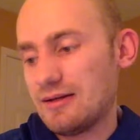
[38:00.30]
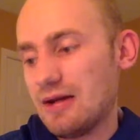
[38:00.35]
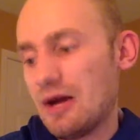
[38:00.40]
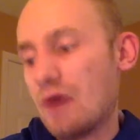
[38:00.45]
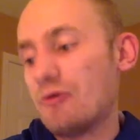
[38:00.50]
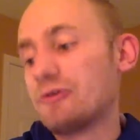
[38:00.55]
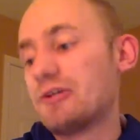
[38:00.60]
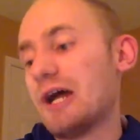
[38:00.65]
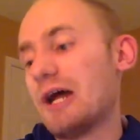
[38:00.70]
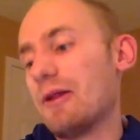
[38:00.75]

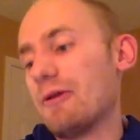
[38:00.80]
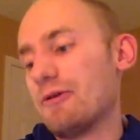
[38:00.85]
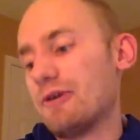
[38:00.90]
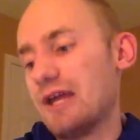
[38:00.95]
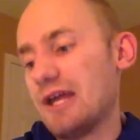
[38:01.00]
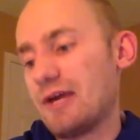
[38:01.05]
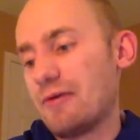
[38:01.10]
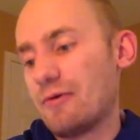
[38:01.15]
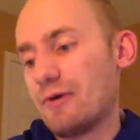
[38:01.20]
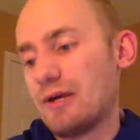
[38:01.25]
Tyler
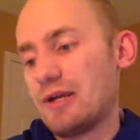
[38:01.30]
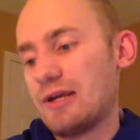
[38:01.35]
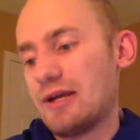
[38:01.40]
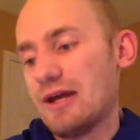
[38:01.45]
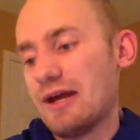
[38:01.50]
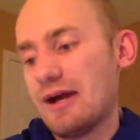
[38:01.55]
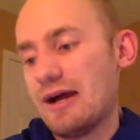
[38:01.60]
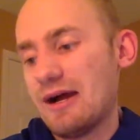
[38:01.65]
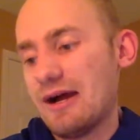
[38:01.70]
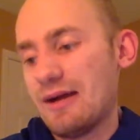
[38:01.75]
Naquin,
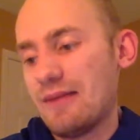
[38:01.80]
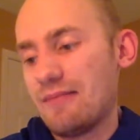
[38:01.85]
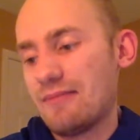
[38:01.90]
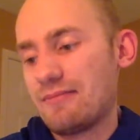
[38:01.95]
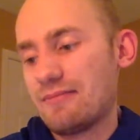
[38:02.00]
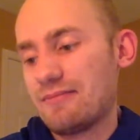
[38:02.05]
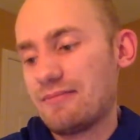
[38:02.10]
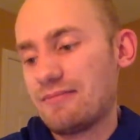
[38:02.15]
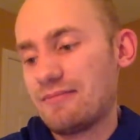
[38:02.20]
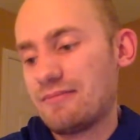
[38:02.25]
yeah, I
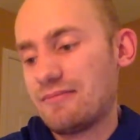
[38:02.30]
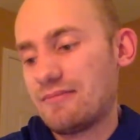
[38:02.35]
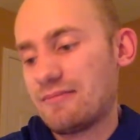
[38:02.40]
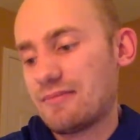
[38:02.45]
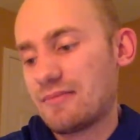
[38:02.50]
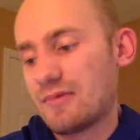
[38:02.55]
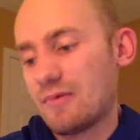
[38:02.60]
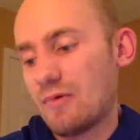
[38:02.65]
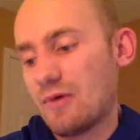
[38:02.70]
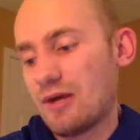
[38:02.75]

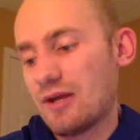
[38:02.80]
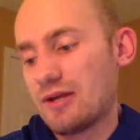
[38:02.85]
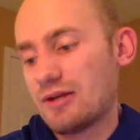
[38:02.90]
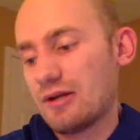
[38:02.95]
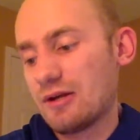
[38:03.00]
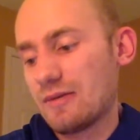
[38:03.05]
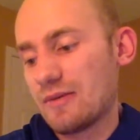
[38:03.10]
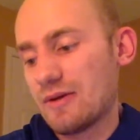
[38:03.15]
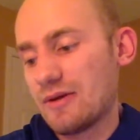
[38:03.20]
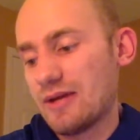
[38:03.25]
want to
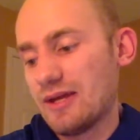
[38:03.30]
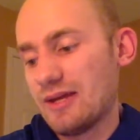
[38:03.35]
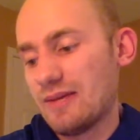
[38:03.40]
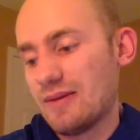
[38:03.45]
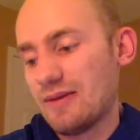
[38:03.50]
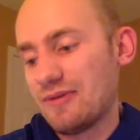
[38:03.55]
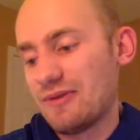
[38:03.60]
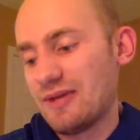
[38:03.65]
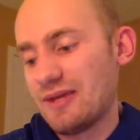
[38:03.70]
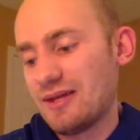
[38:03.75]
talk about
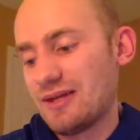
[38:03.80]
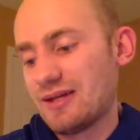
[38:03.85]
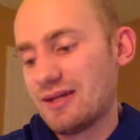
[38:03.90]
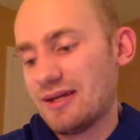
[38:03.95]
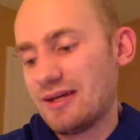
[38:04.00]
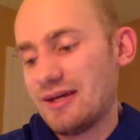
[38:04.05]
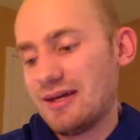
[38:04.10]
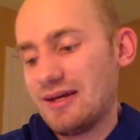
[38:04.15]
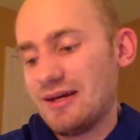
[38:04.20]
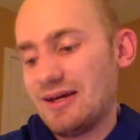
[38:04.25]
him. I think
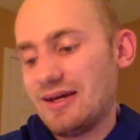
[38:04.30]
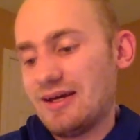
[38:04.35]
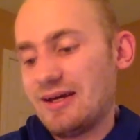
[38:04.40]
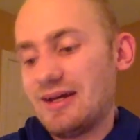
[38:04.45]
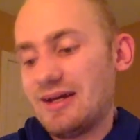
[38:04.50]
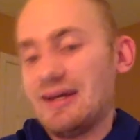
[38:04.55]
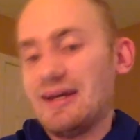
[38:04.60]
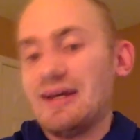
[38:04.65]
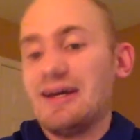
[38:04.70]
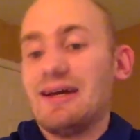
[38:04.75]

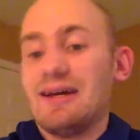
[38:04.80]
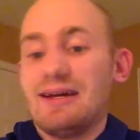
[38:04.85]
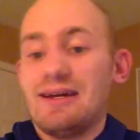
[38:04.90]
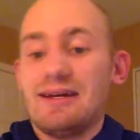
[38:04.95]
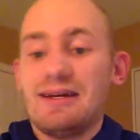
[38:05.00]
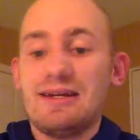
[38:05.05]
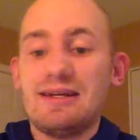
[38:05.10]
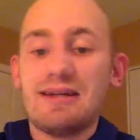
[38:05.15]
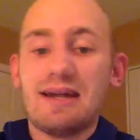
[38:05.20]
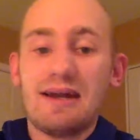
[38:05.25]

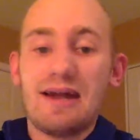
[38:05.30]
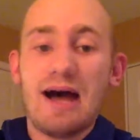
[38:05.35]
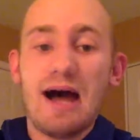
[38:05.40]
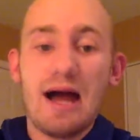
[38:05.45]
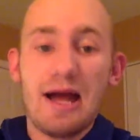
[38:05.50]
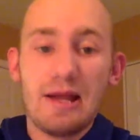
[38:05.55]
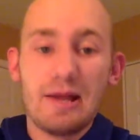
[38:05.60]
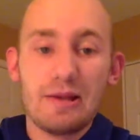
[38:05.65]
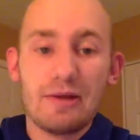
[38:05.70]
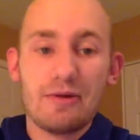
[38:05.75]
he's on
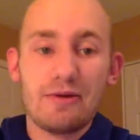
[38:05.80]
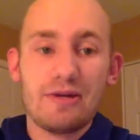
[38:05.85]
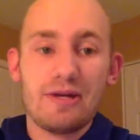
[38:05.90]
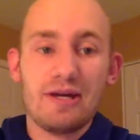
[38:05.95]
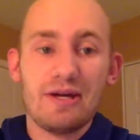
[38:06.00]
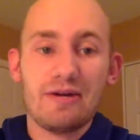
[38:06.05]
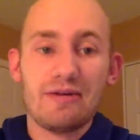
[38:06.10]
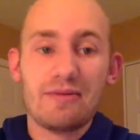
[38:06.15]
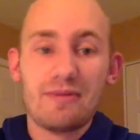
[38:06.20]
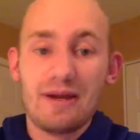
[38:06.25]
high alert
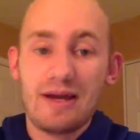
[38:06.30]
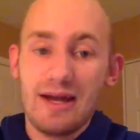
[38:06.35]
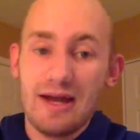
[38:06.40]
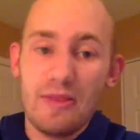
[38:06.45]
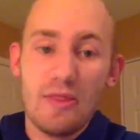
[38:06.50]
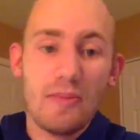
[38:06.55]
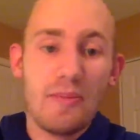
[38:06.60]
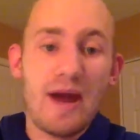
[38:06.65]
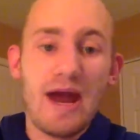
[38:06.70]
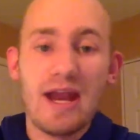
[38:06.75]
here.
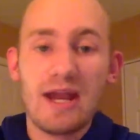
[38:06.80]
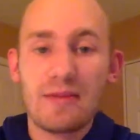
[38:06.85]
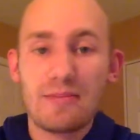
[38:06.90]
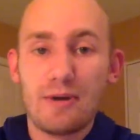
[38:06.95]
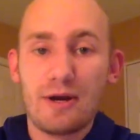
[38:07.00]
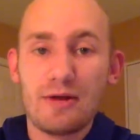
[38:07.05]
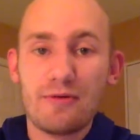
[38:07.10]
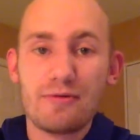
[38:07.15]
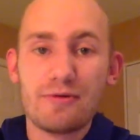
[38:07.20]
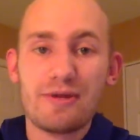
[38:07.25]
Hit the panic
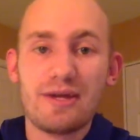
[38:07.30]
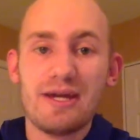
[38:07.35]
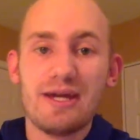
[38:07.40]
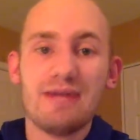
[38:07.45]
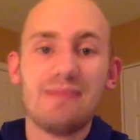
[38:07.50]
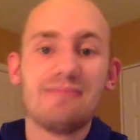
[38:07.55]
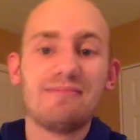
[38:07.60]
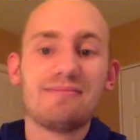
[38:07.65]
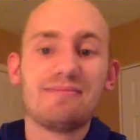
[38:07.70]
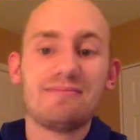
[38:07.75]
button with
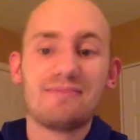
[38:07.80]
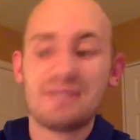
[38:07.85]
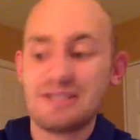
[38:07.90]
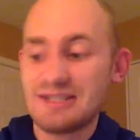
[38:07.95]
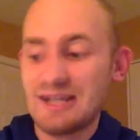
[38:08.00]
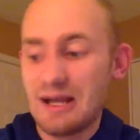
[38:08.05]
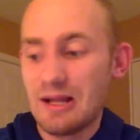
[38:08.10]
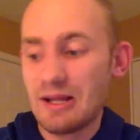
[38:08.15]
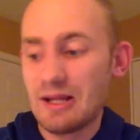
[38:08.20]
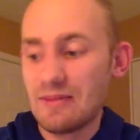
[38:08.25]
him.
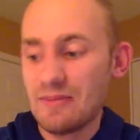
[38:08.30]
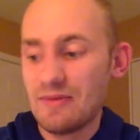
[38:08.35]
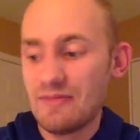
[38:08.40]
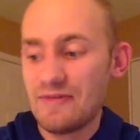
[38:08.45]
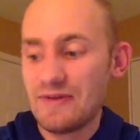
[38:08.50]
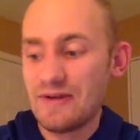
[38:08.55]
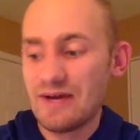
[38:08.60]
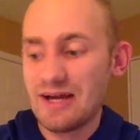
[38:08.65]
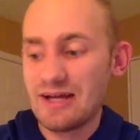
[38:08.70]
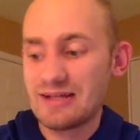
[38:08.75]
Sell him
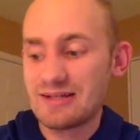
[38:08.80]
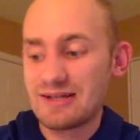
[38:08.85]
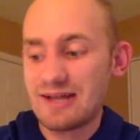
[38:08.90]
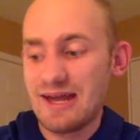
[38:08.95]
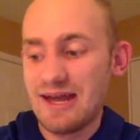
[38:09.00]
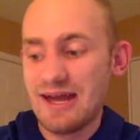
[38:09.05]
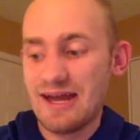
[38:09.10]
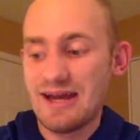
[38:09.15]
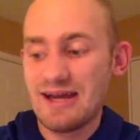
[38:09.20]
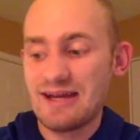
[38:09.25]
if you guys
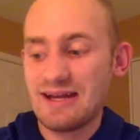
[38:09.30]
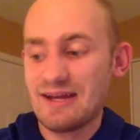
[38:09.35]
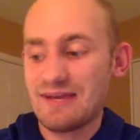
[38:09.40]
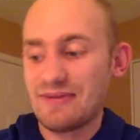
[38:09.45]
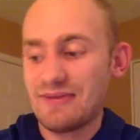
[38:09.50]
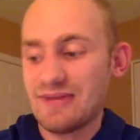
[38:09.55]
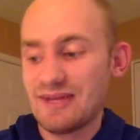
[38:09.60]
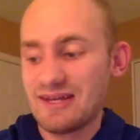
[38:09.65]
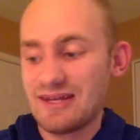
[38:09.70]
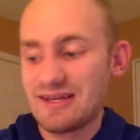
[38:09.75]
can. I
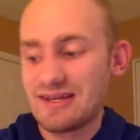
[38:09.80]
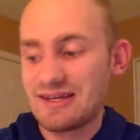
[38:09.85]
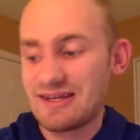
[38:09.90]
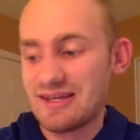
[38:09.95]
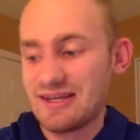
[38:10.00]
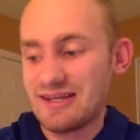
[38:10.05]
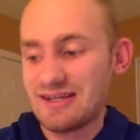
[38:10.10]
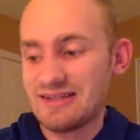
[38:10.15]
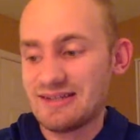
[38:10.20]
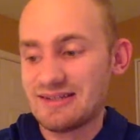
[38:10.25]
think
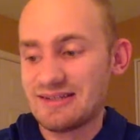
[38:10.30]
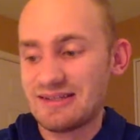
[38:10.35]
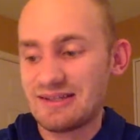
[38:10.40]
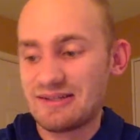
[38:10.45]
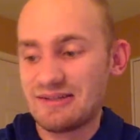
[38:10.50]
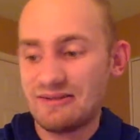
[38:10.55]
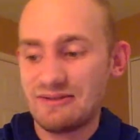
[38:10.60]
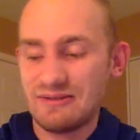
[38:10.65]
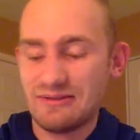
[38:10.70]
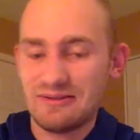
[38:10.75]
his
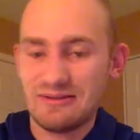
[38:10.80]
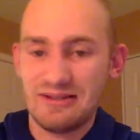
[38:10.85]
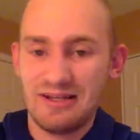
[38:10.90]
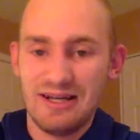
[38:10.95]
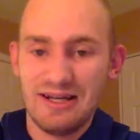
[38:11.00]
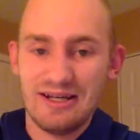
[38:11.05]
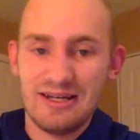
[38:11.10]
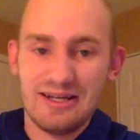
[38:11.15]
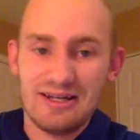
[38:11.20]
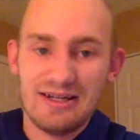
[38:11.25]

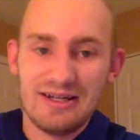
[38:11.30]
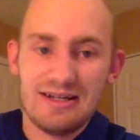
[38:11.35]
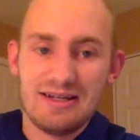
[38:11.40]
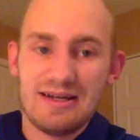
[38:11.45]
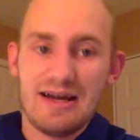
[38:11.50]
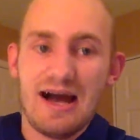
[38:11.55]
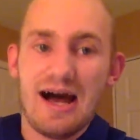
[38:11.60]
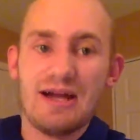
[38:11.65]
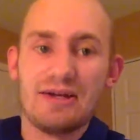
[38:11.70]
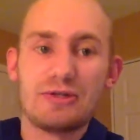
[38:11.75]
little
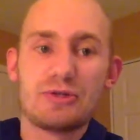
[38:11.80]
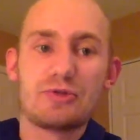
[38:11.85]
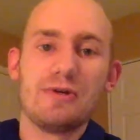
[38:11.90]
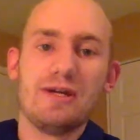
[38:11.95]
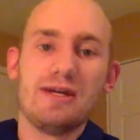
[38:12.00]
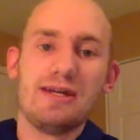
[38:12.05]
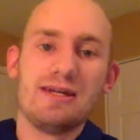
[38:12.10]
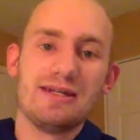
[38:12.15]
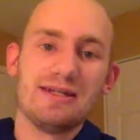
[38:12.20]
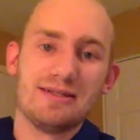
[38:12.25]
hot
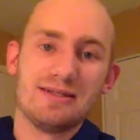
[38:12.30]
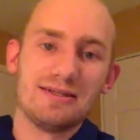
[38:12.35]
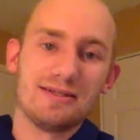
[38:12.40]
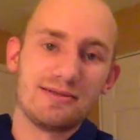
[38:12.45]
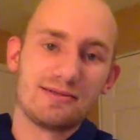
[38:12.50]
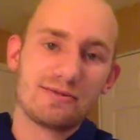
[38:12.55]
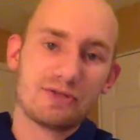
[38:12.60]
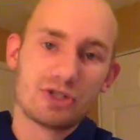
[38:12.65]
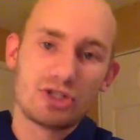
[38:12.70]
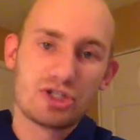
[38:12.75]
streak
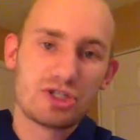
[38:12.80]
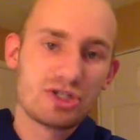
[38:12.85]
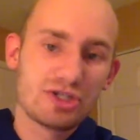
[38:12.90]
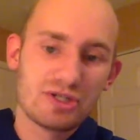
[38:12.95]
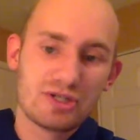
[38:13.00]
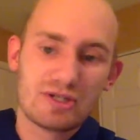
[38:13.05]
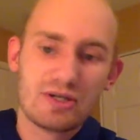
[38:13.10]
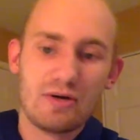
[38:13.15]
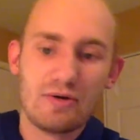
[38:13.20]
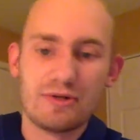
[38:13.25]
is
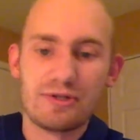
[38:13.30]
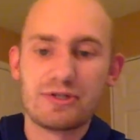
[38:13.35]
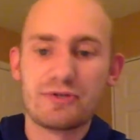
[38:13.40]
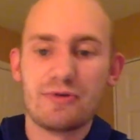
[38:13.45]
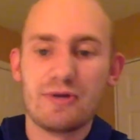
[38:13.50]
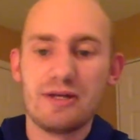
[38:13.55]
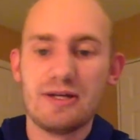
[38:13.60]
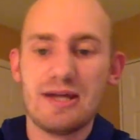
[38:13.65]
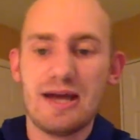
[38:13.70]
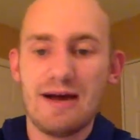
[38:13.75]
going
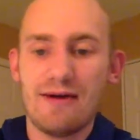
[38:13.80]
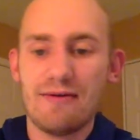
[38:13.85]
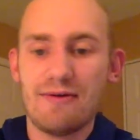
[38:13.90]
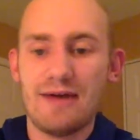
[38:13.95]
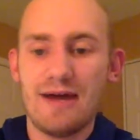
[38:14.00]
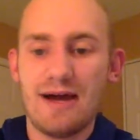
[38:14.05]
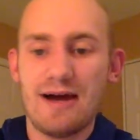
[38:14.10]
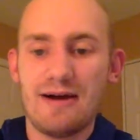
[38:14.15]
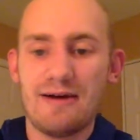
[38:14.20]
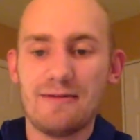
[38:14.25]
straight down
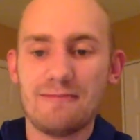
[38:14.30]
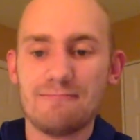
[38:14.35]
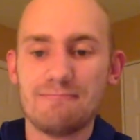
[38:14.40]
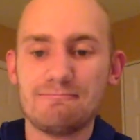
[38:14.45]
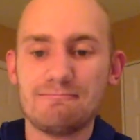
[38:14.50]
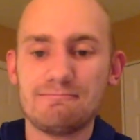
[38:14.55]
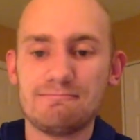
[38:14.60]
now.